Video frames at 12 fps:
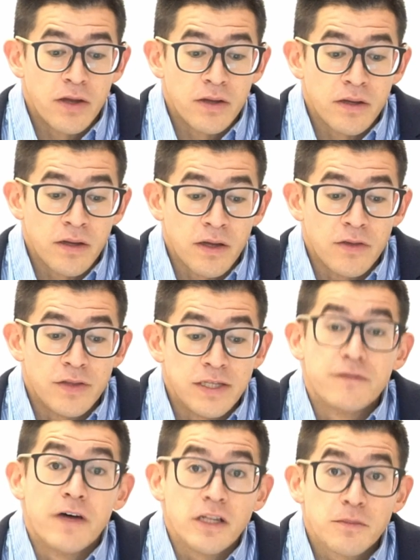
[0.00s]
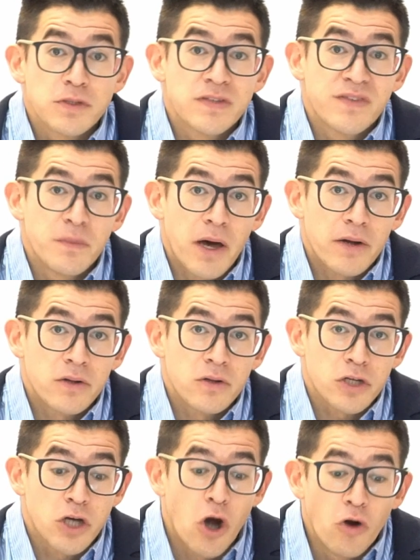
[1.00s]
The developers of the
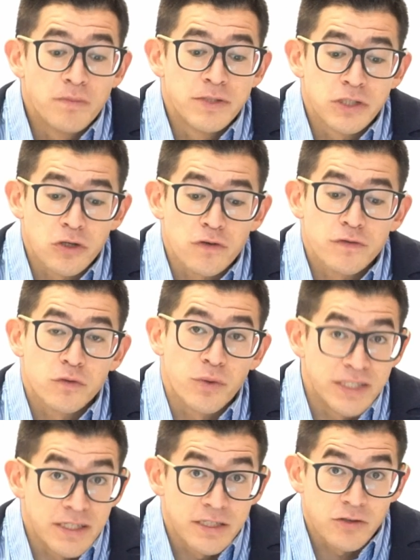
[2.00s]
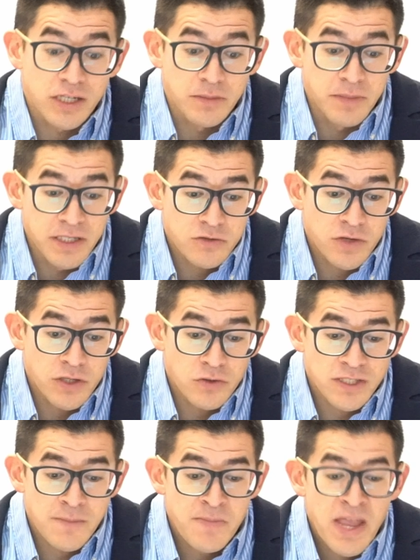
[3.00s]
model co-observed with district
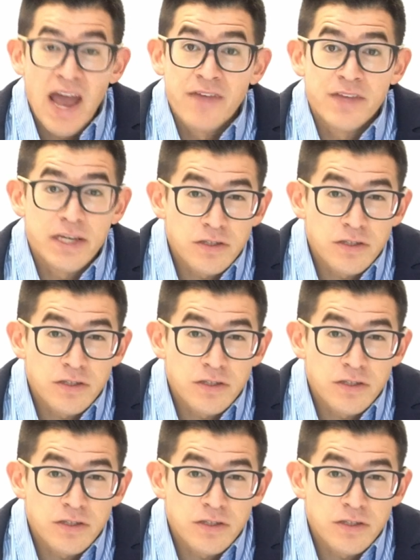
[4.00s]
administrators,